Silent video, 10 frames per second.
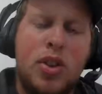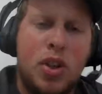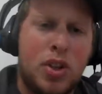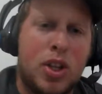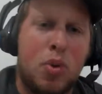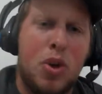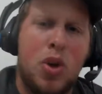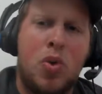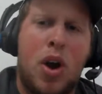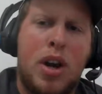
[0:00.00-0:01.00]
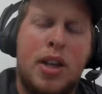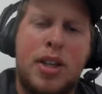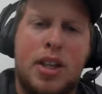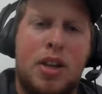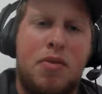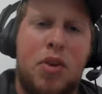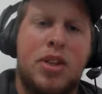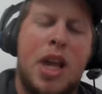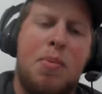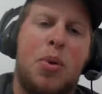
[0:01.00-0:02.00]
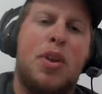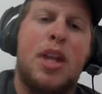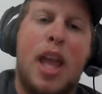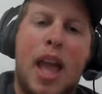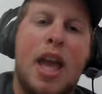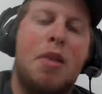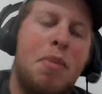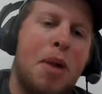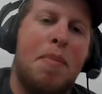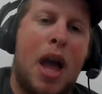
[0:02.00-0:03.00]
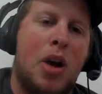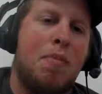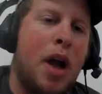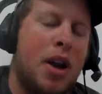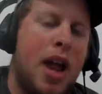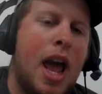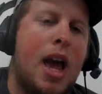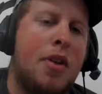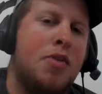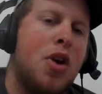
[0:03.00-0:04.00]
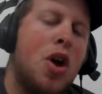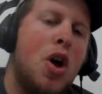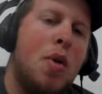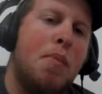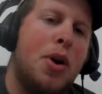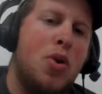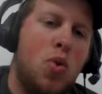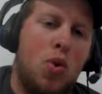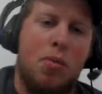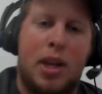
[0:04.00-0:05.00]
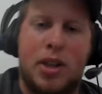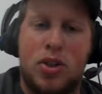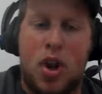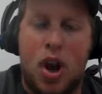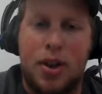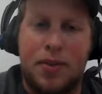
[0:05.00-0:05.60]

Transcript: So, like the Rio Grande cichlid, for example, can be a pound, pound and a half, but normally is not.